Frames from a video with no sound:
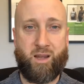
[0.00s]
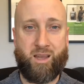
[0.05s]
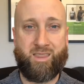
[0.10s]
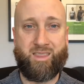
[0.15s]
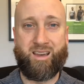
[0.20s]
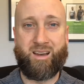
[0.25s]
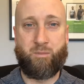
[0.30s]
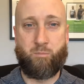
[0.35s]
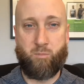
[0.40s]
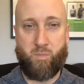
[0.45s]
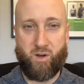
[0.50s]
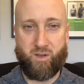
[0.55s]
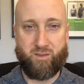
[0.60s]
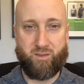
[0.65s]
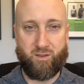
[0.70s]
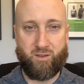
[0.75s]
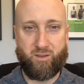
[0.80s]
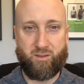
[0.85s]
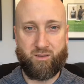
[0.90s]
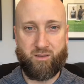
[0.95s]
and that
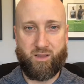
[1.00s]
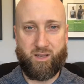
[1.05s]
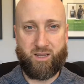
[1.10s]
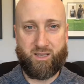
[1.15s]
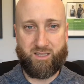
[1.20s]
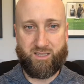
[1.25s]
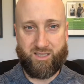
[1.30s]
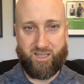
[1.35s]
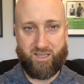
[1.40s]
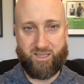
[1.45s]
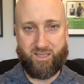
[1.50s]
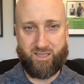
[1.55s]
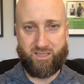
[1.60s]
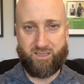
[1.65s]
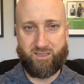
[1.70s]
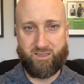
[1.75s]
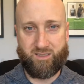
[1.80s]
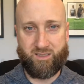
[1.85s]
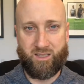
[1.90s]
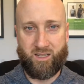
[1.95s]
muscle under that
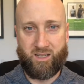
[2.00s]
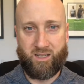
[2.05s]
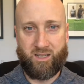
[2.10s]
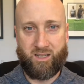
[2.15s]
tightens,